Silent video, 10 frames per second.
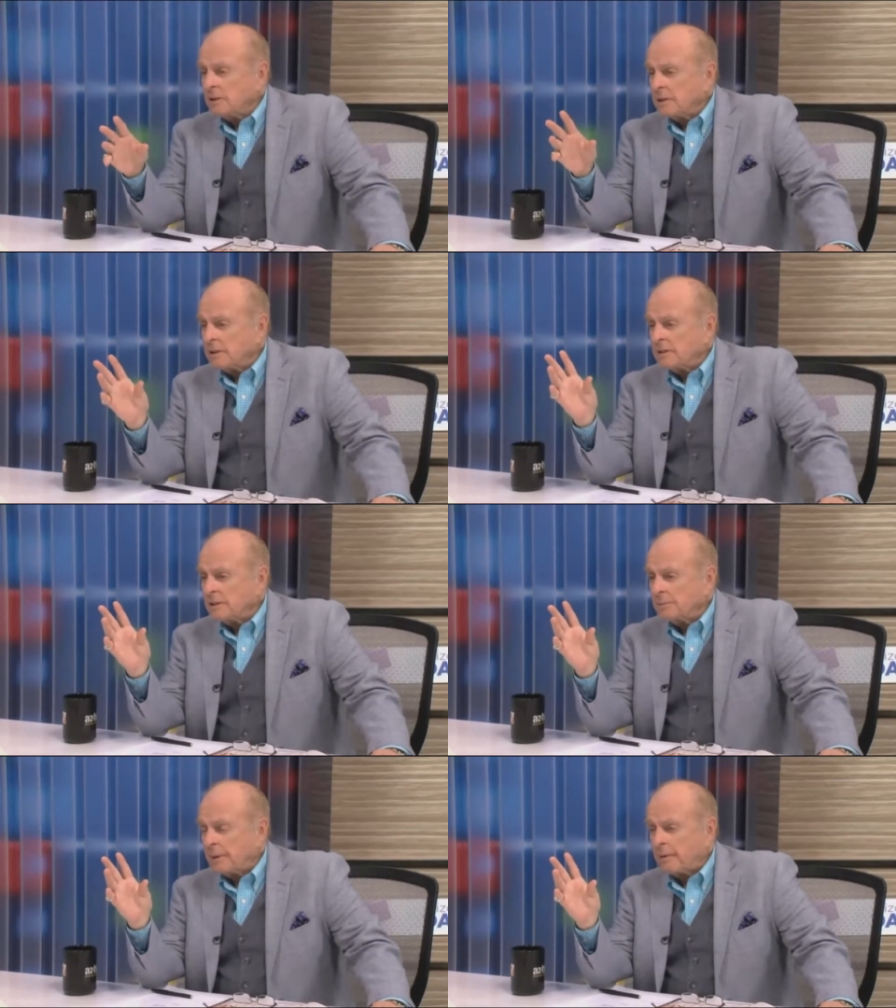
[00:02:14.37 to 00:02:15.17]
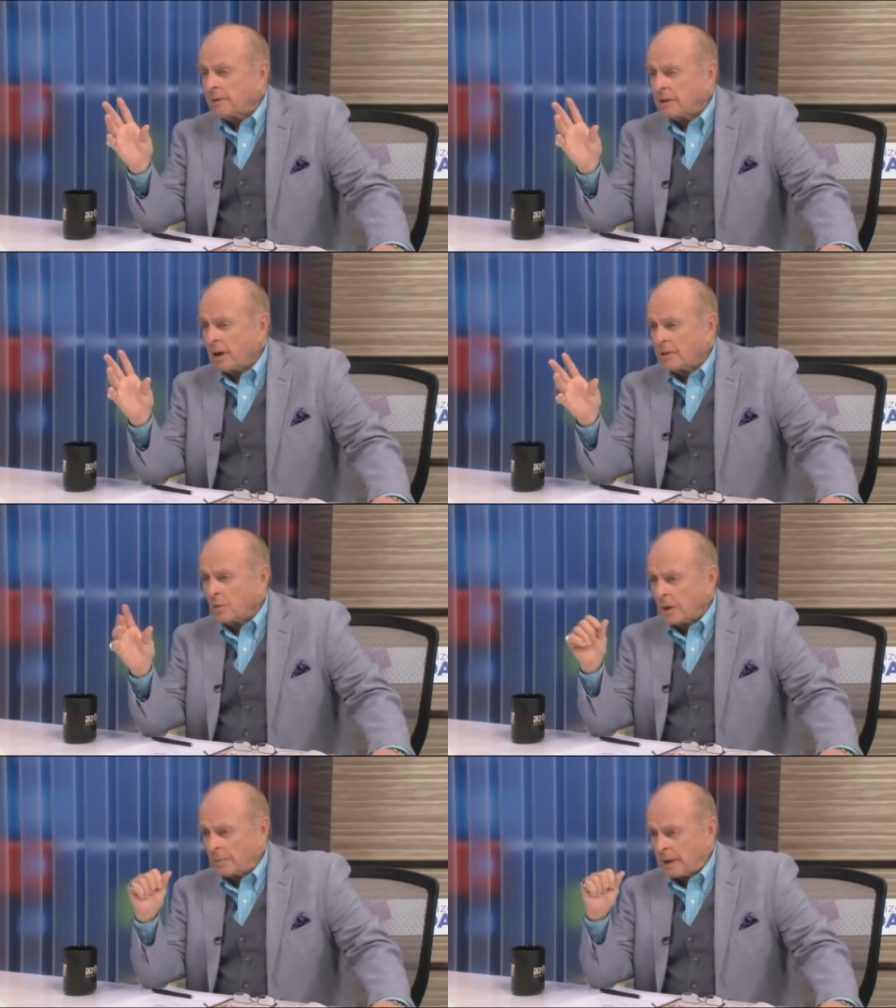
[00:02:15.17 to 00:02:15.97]
is apparently on the
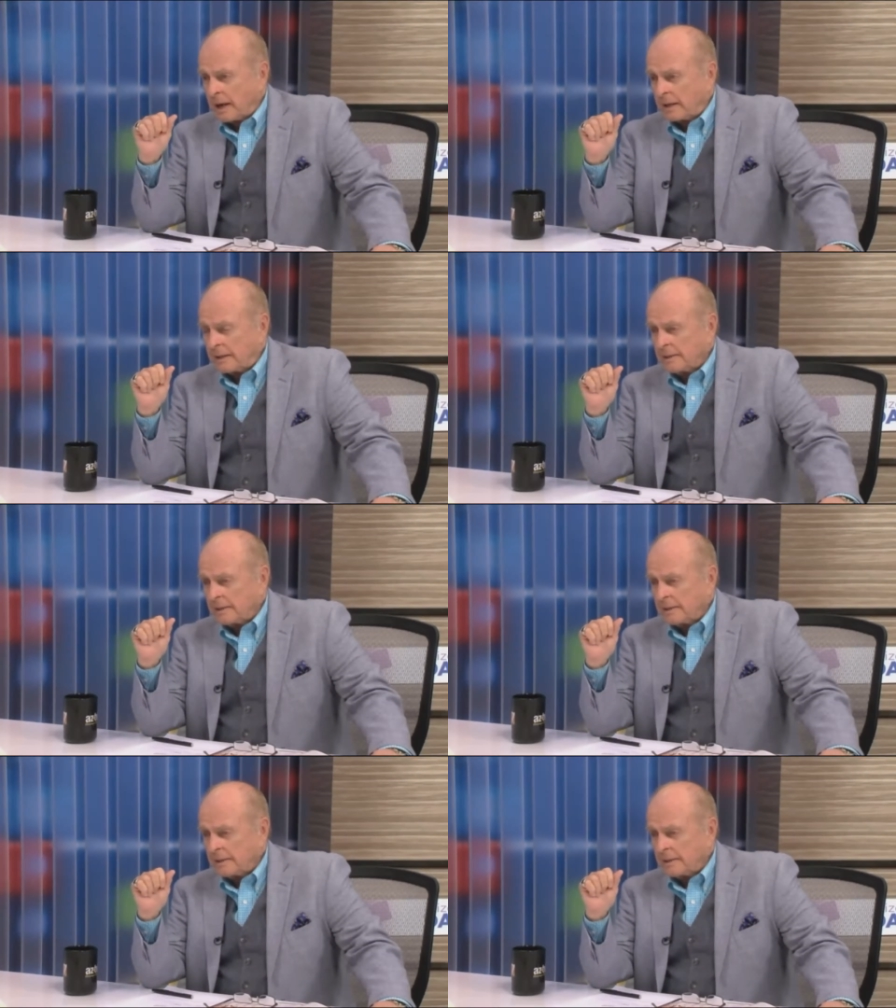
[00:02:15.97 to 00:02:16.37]
way back.